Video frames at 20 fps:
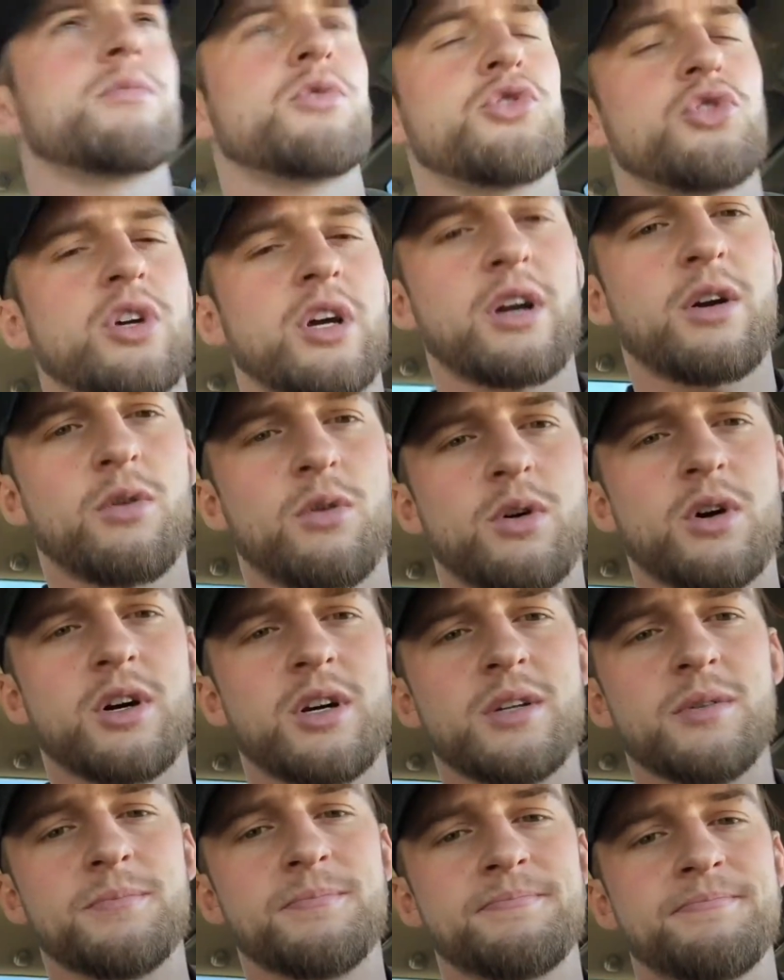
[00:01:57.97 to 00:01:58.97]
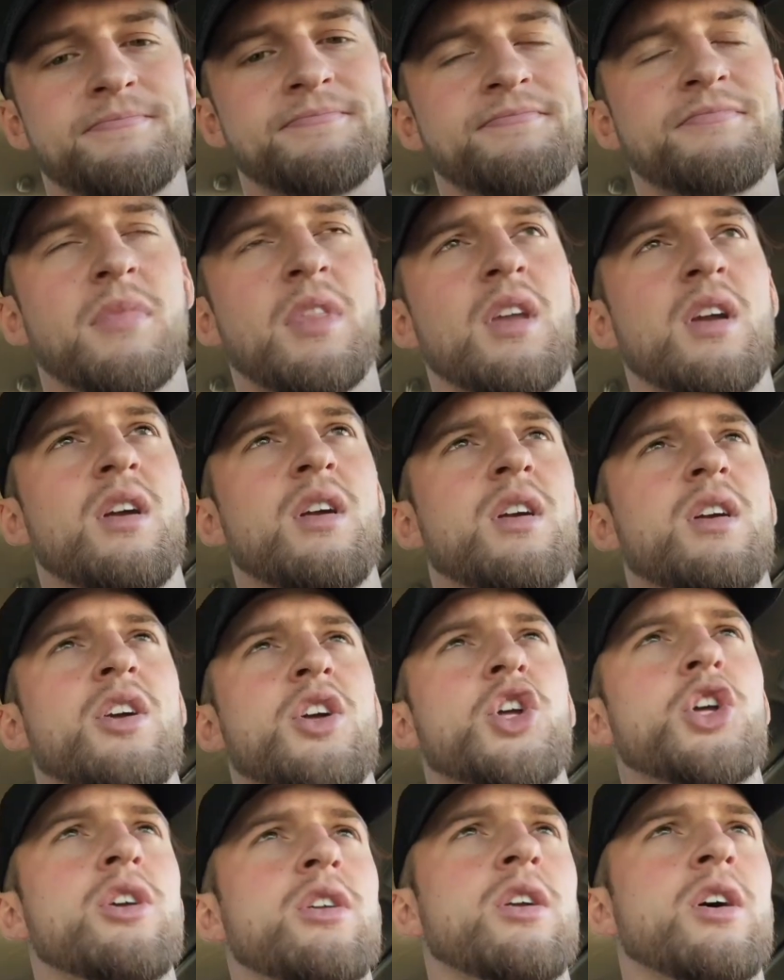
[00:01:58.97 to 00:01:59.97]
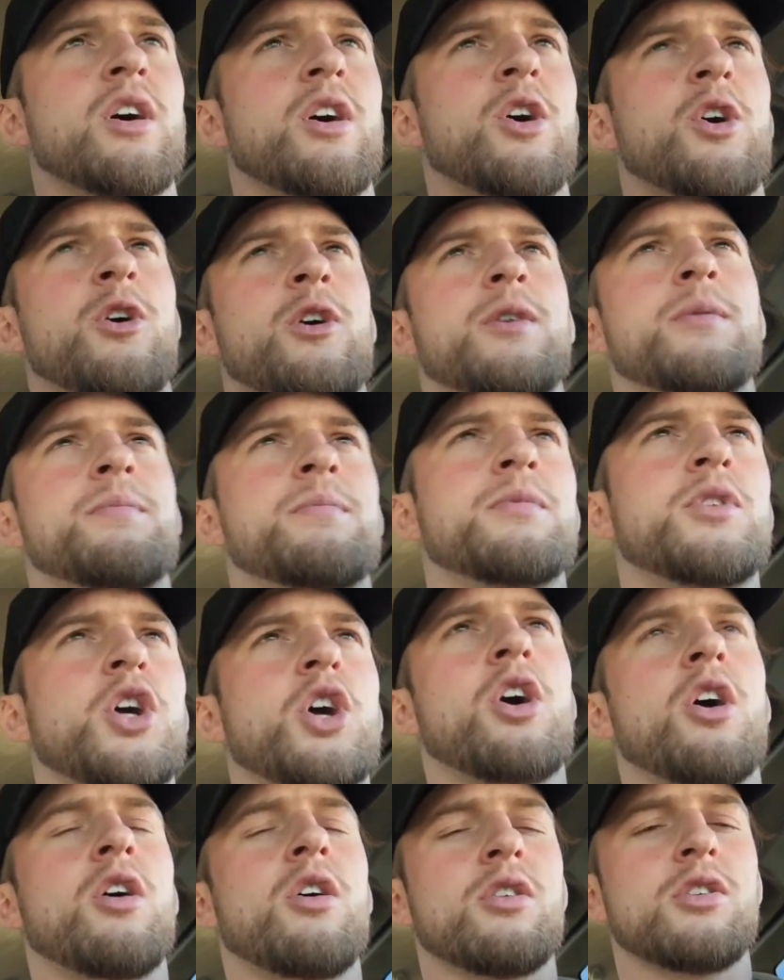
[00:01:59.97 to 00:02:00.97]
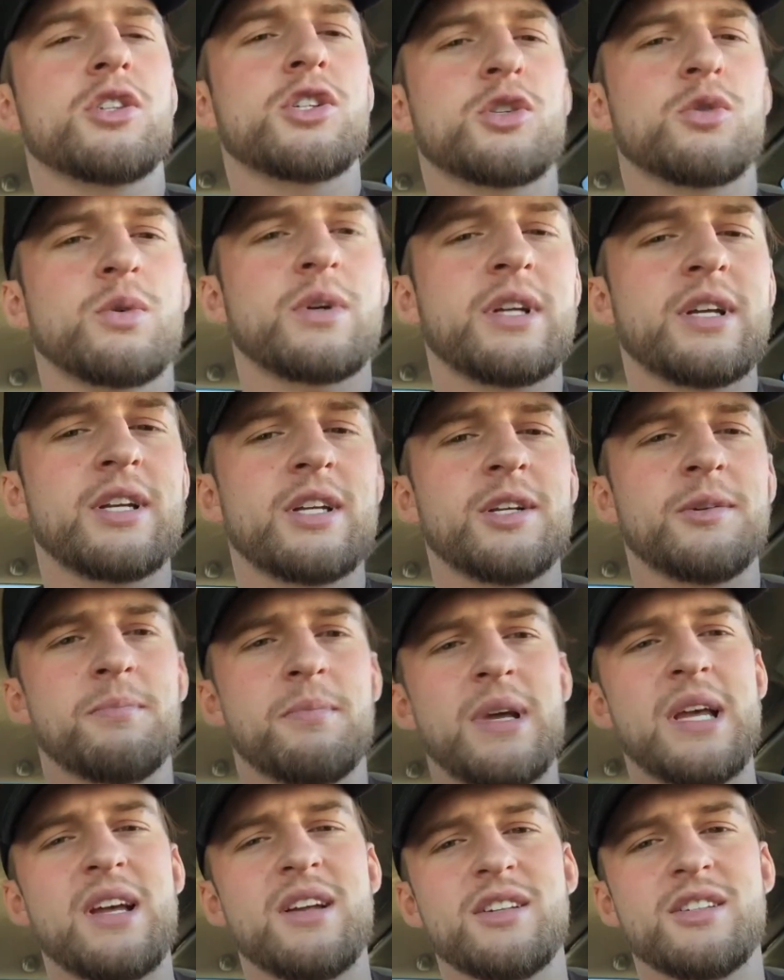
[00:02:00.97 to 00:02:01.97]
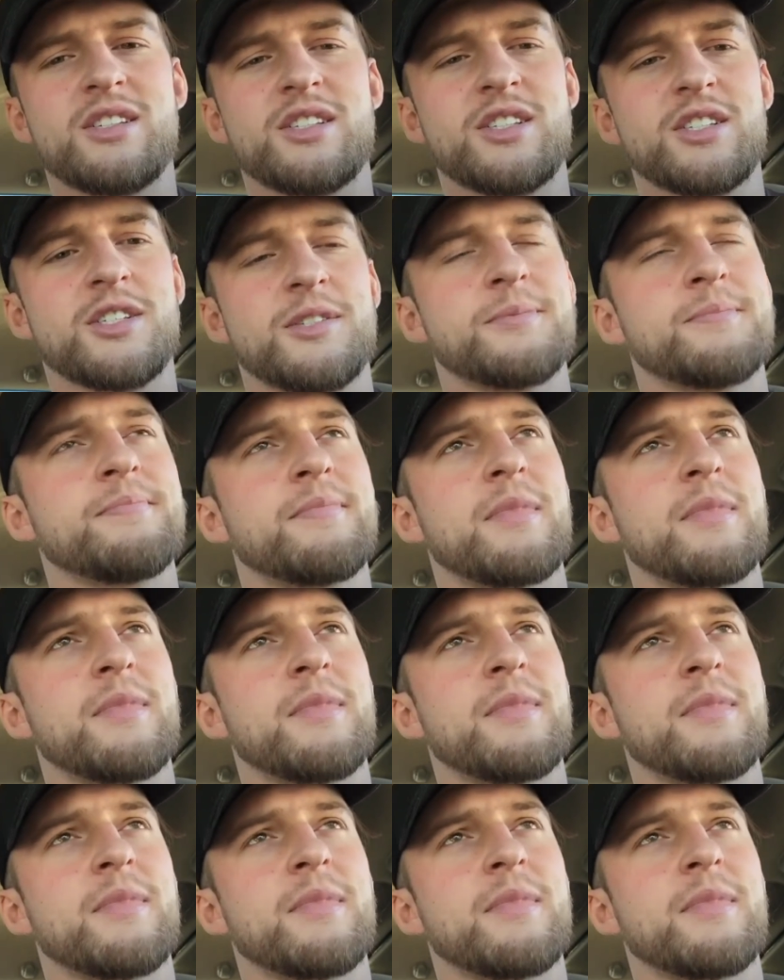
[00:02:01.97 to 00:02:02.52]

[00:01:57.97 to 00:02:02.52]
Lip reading: strike one, you know, took a hard swing, missed,